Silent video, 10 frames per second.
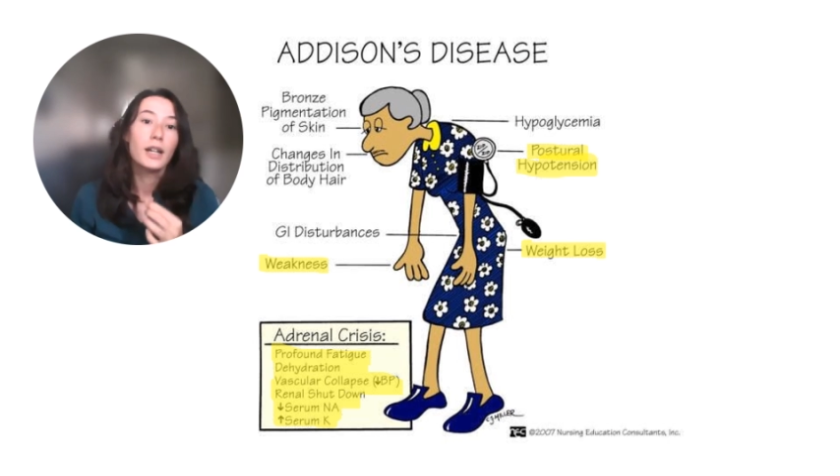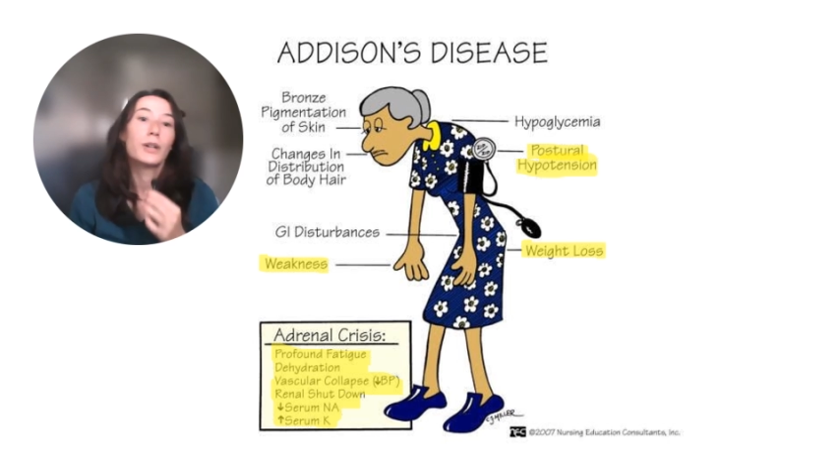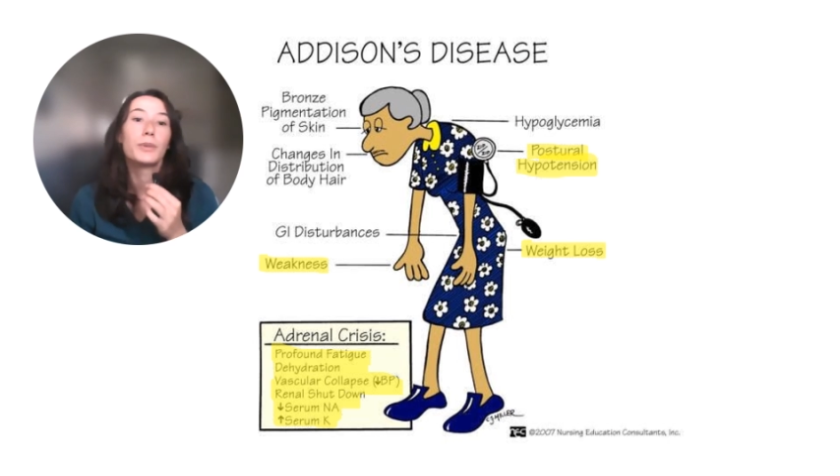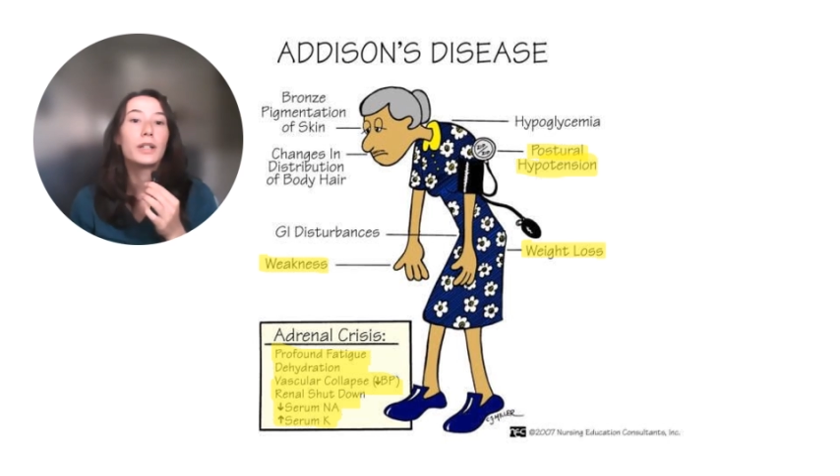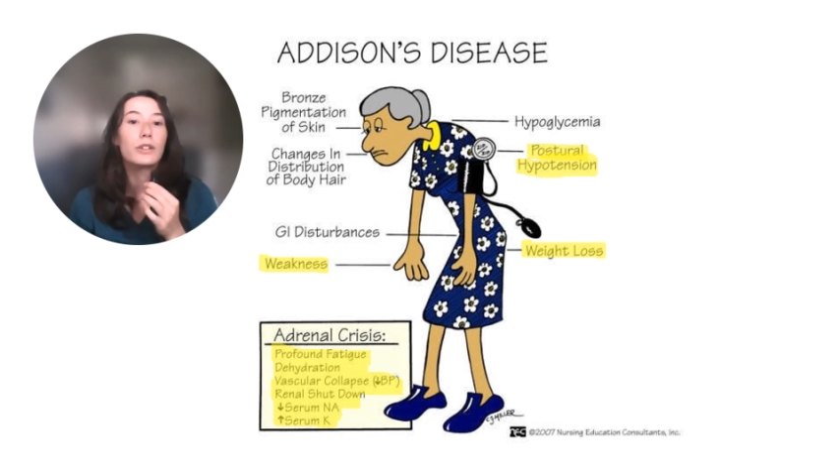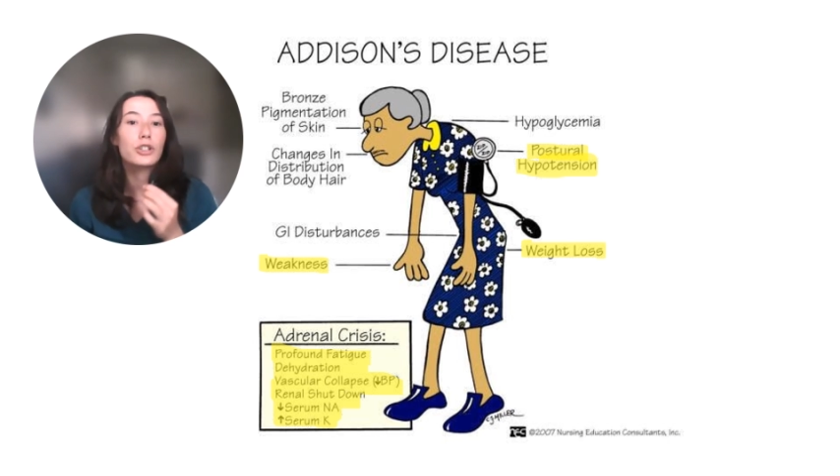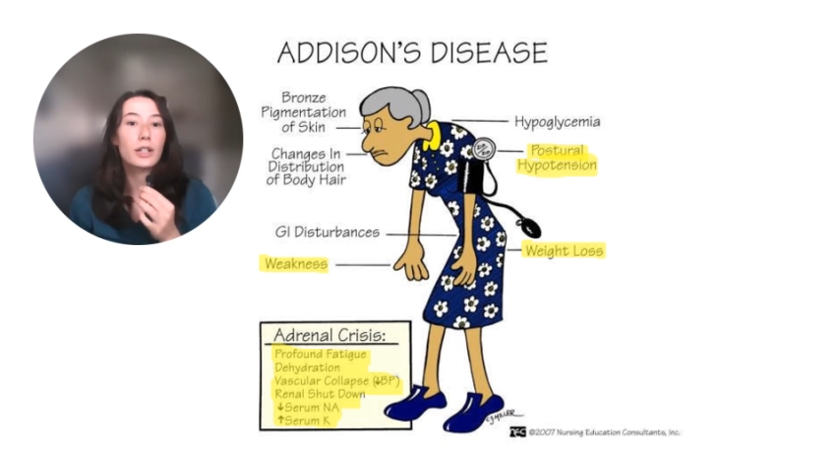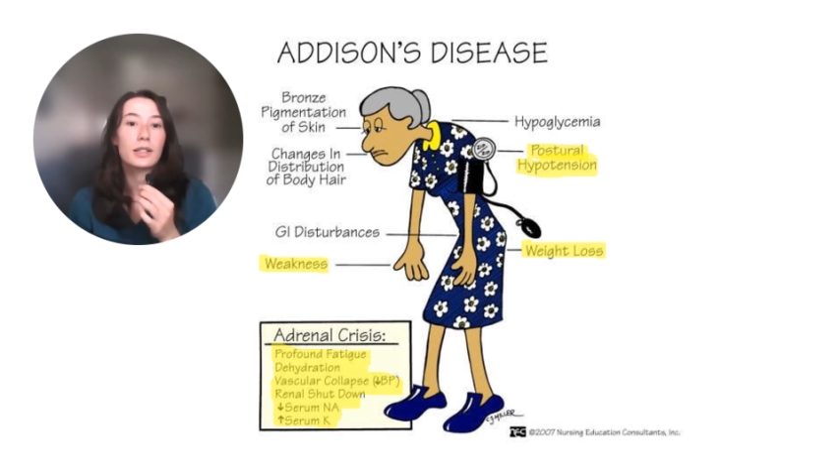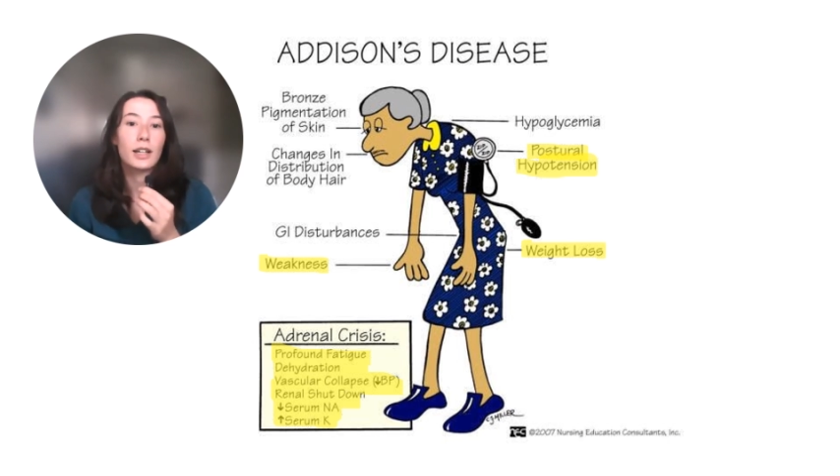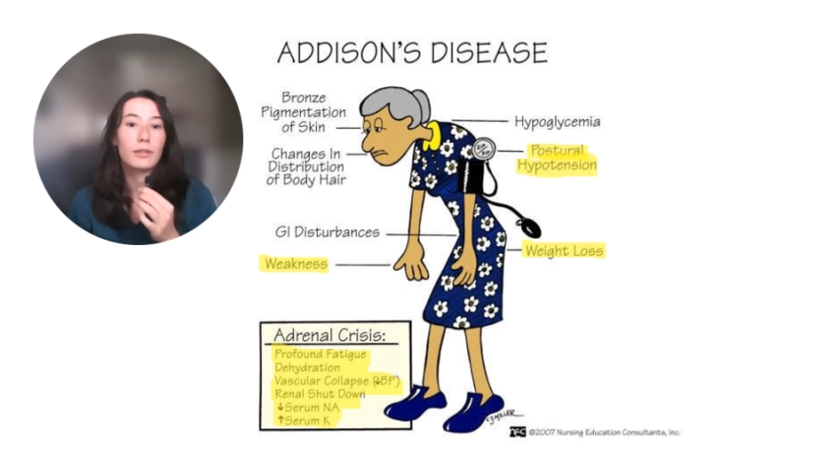Renal
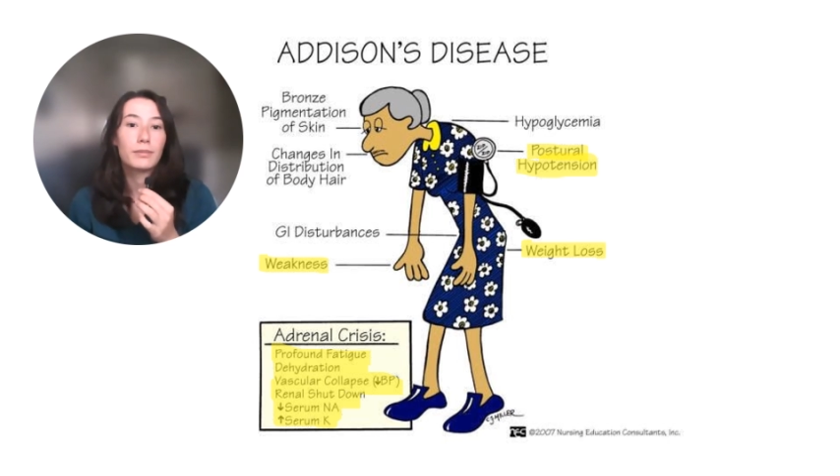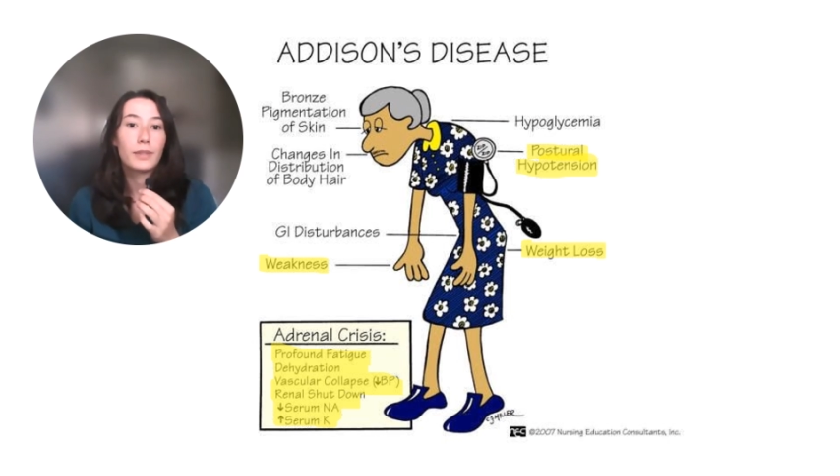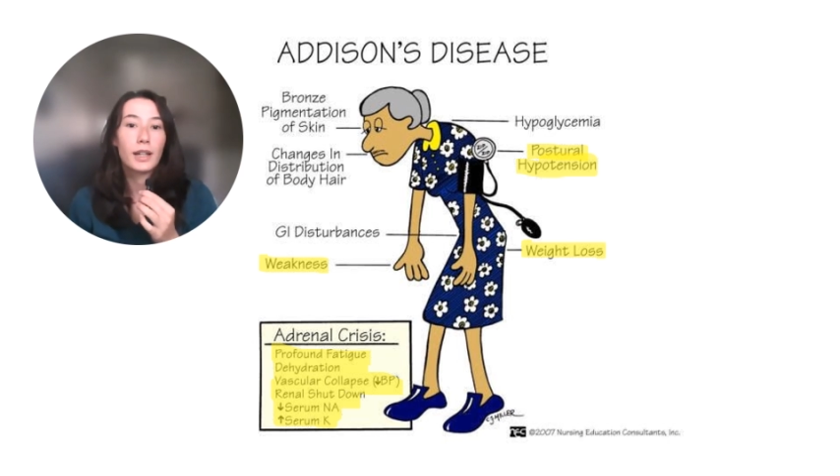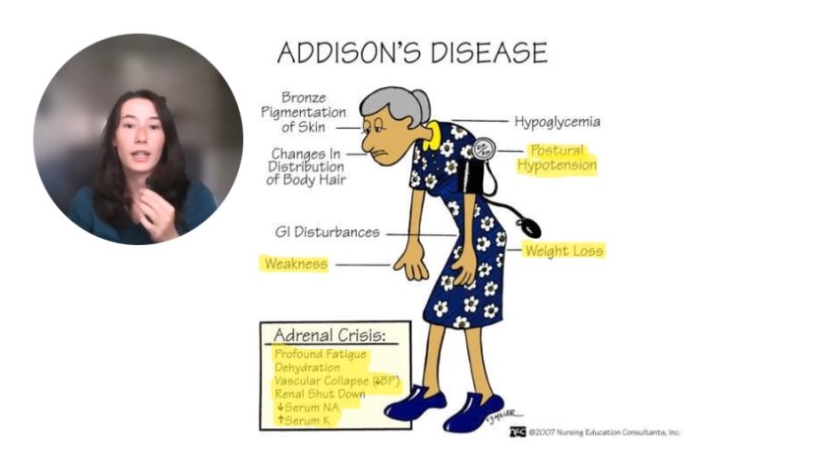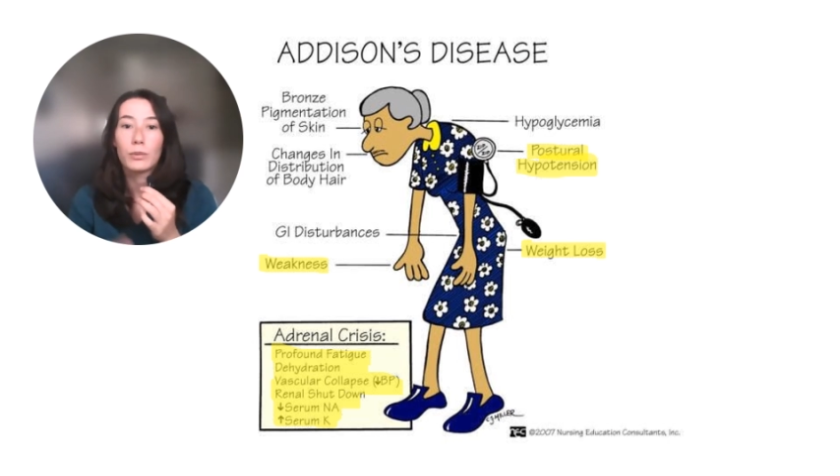shutdown. Again,